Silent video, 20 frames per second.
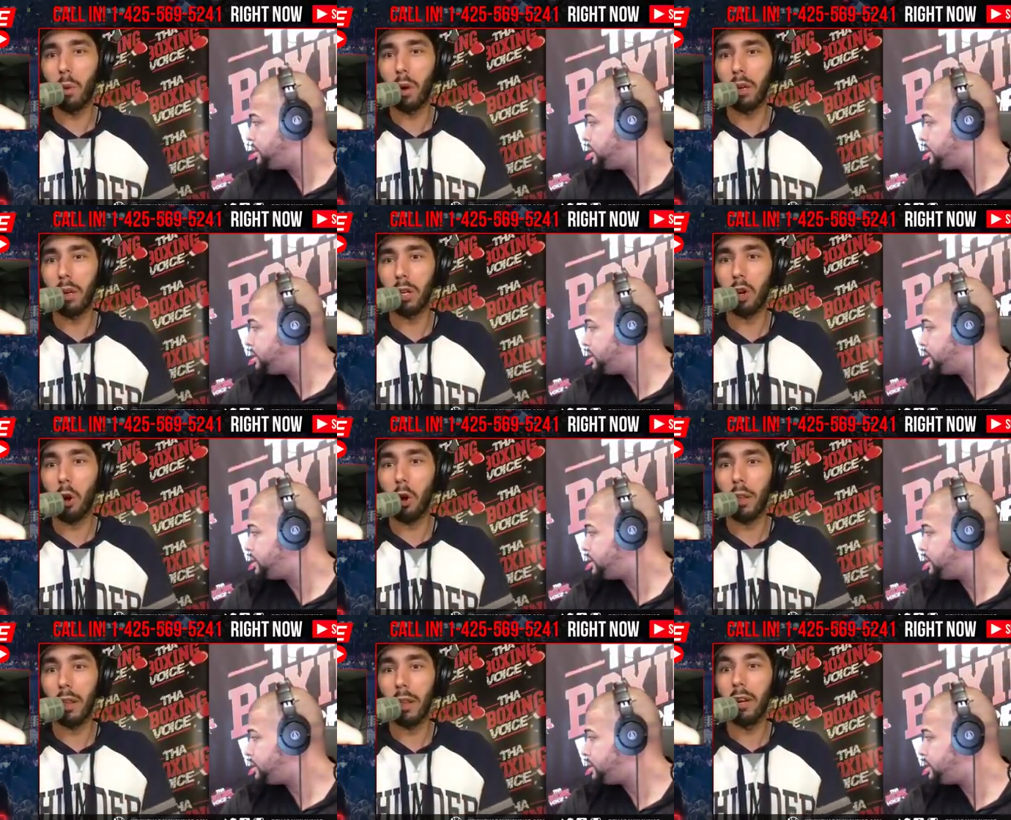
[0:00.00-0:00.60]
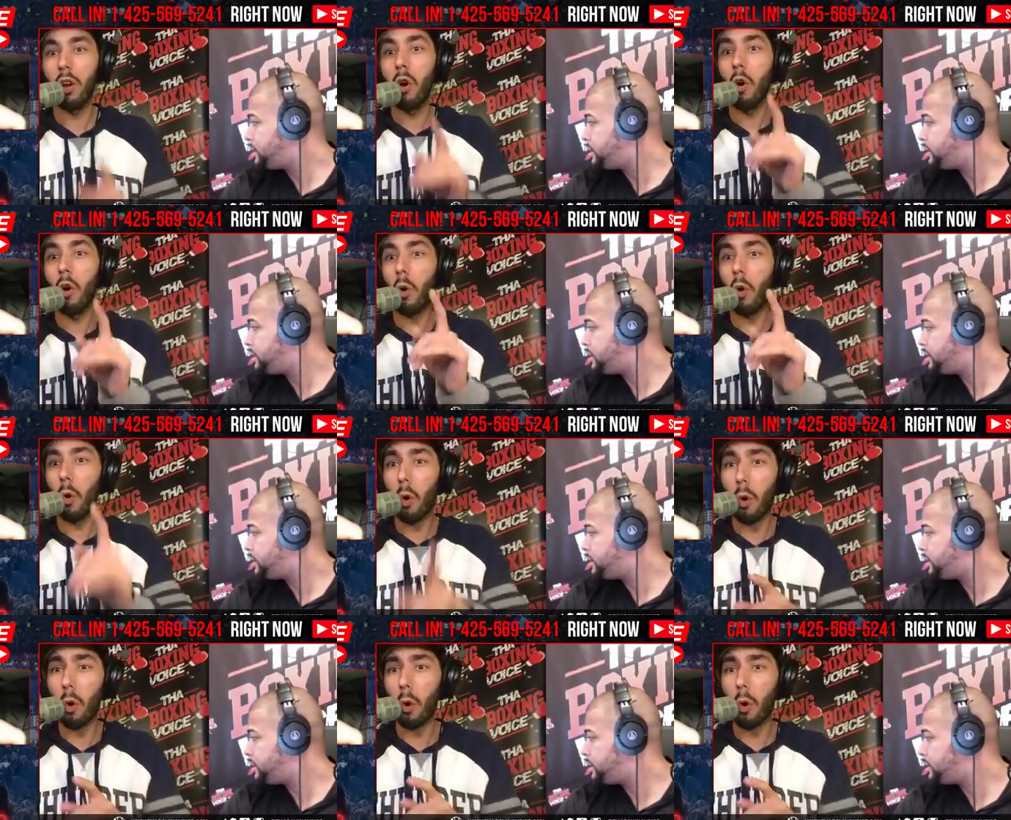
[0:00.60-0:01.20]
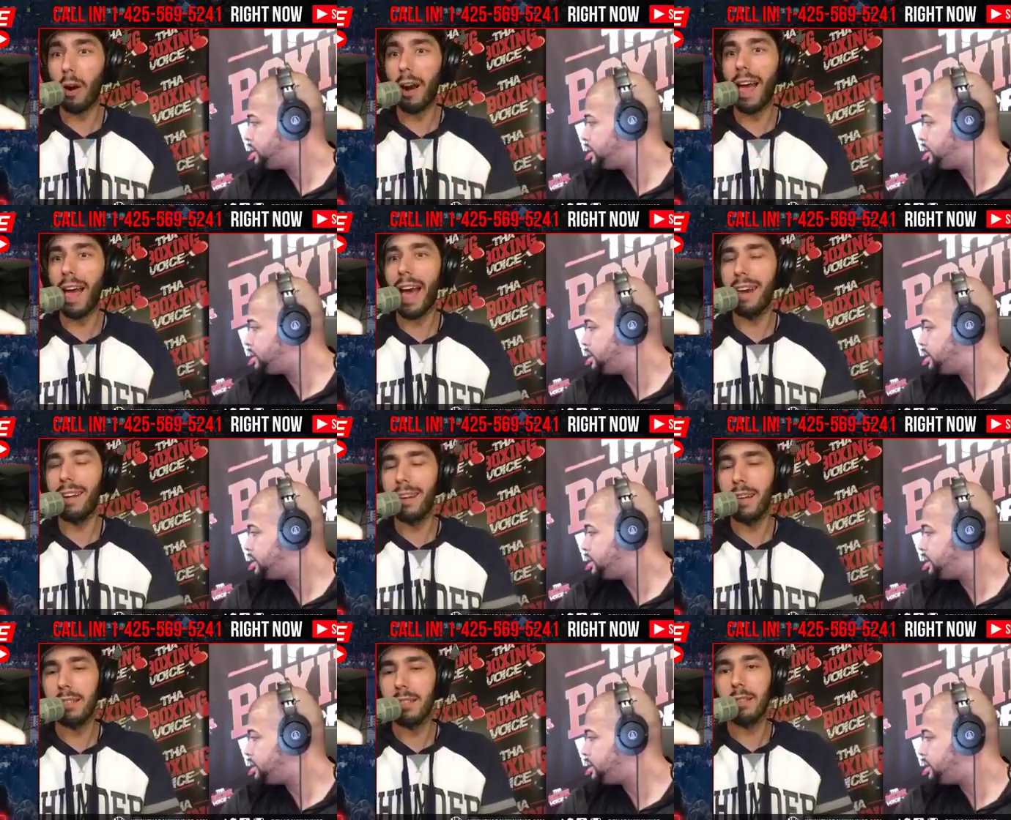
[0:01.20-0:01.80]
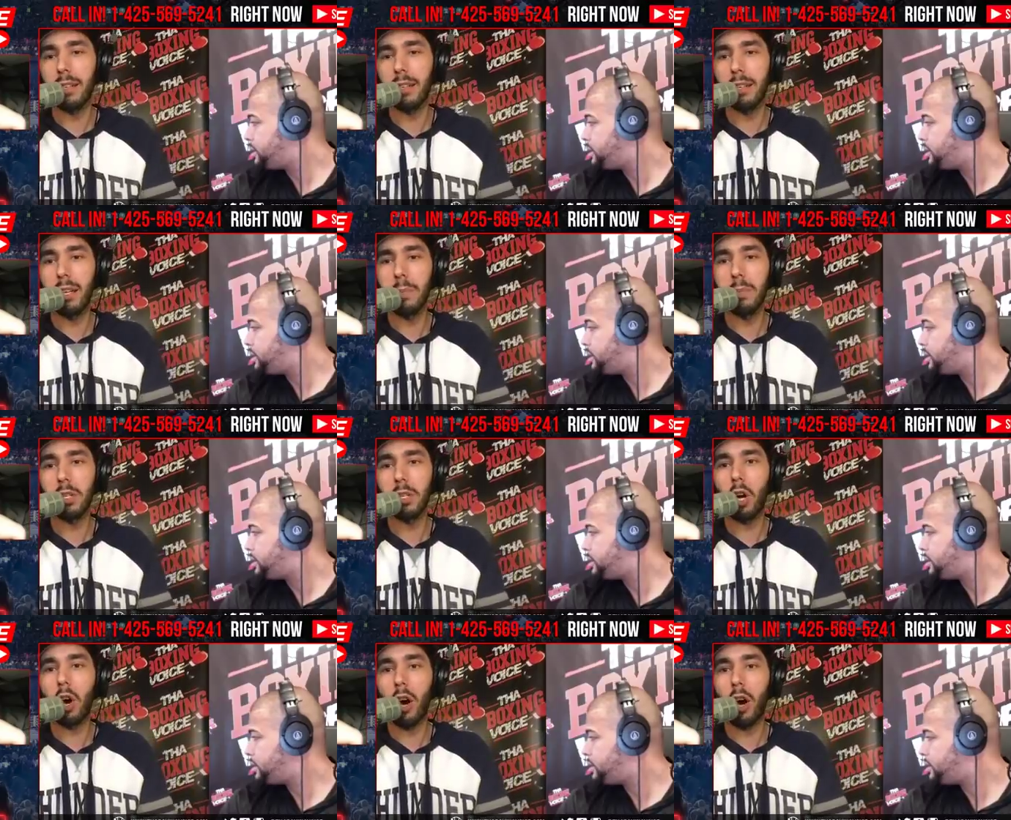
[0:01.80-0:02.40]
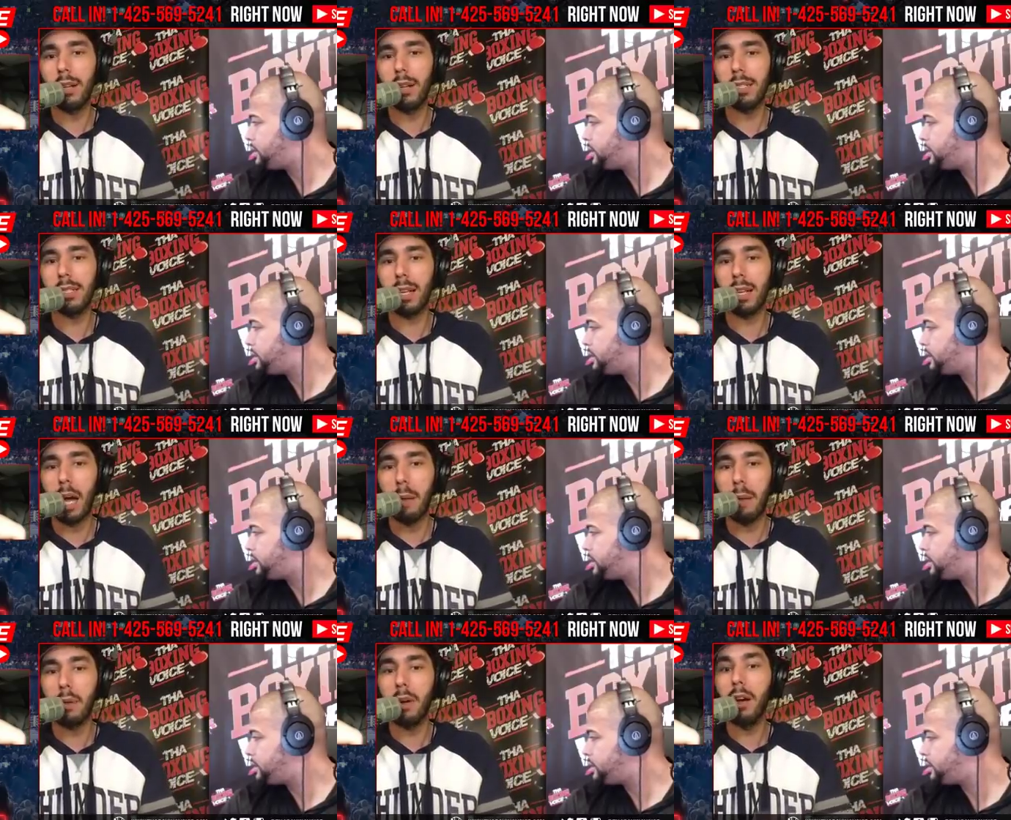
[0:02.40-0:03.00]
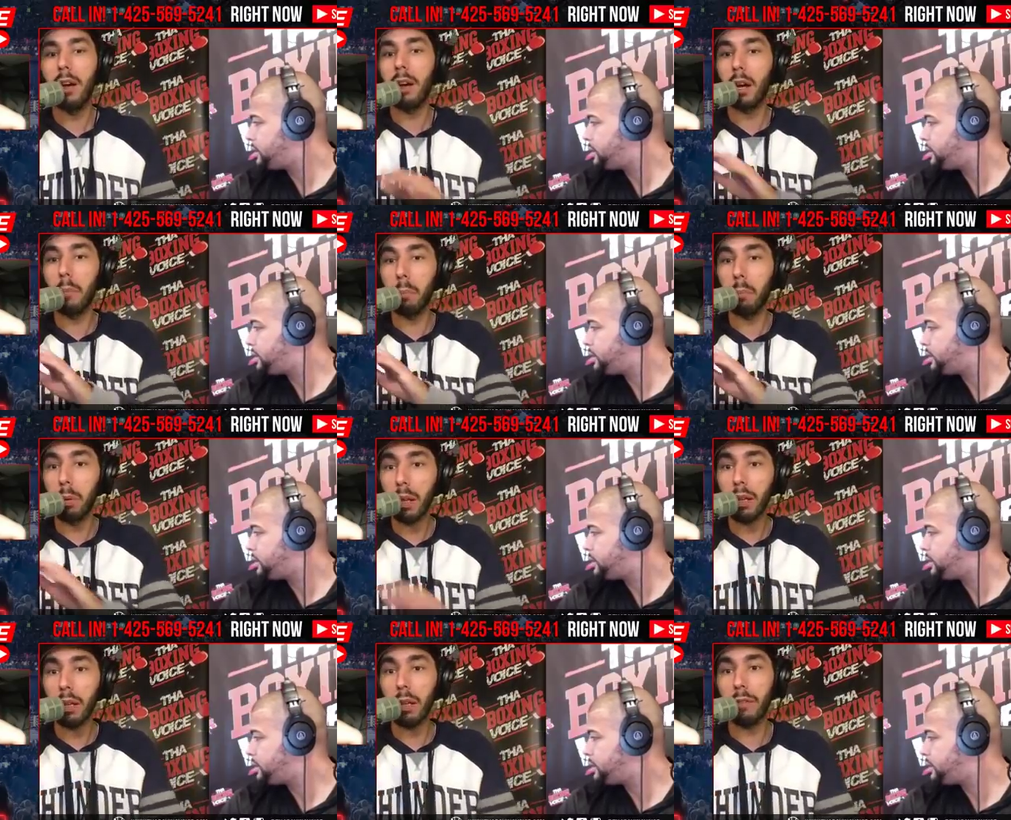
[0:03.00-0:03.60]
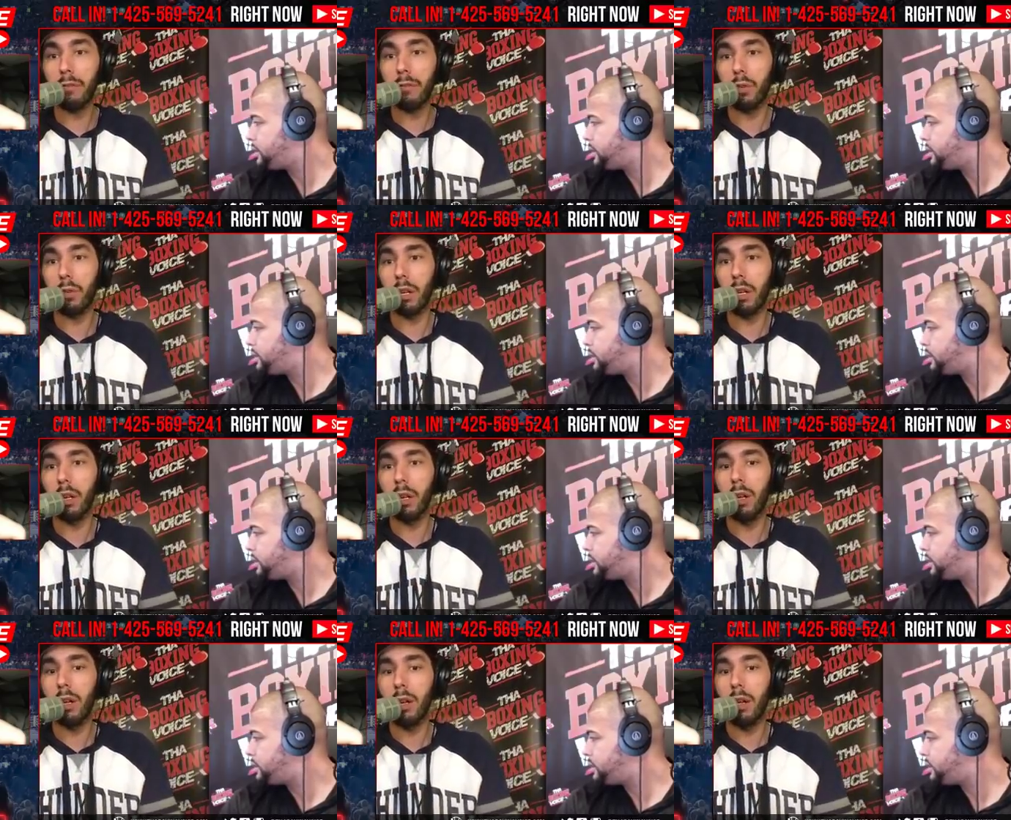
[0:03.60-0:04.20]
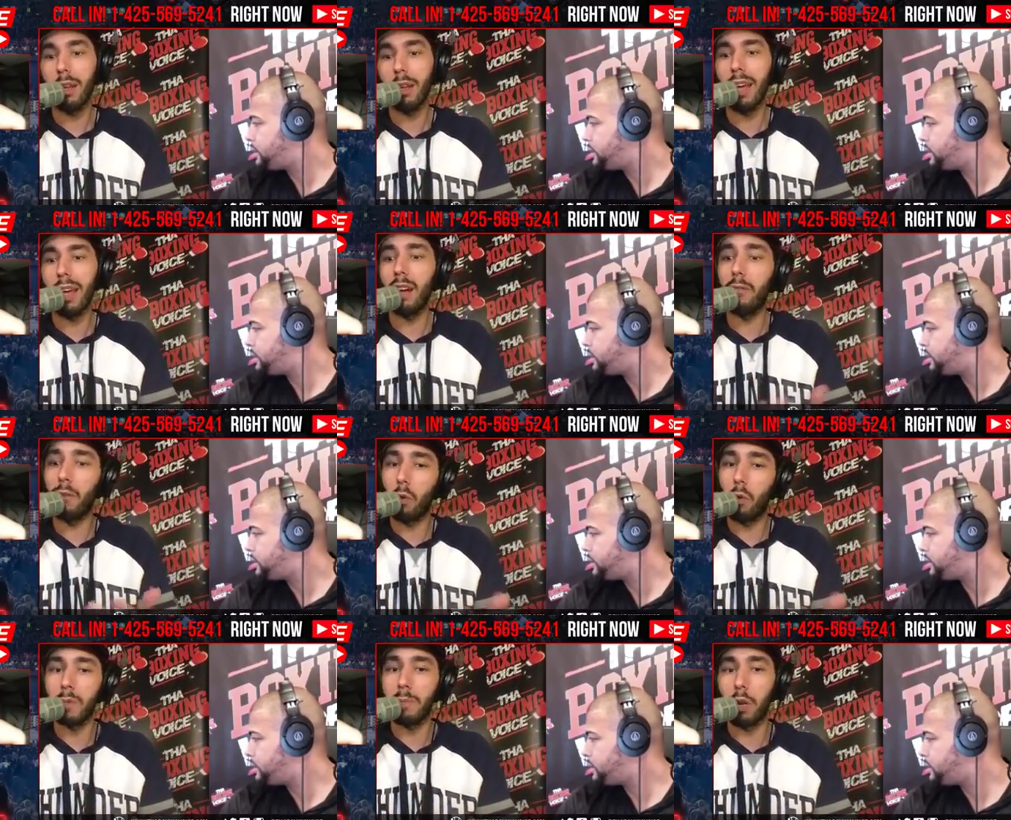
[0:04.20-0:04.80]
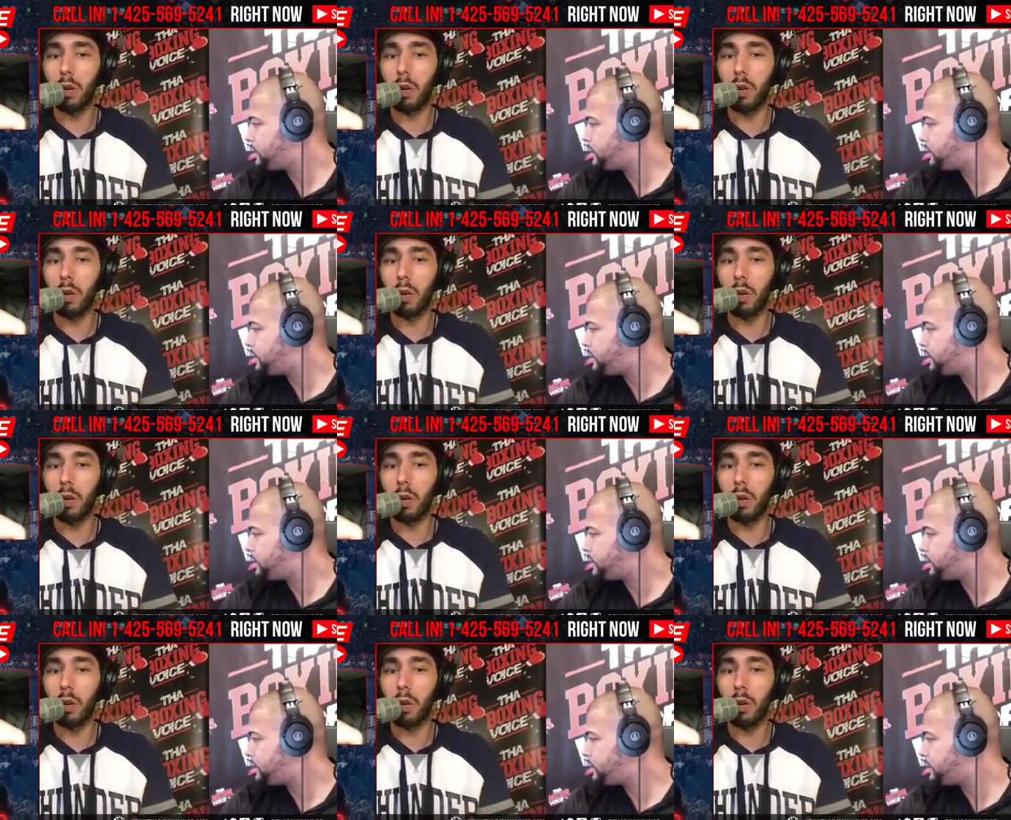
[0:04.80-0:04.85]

Speaker 1: to call in. Or add Nestor Gibbs on Skype. Completely free. And, of course, better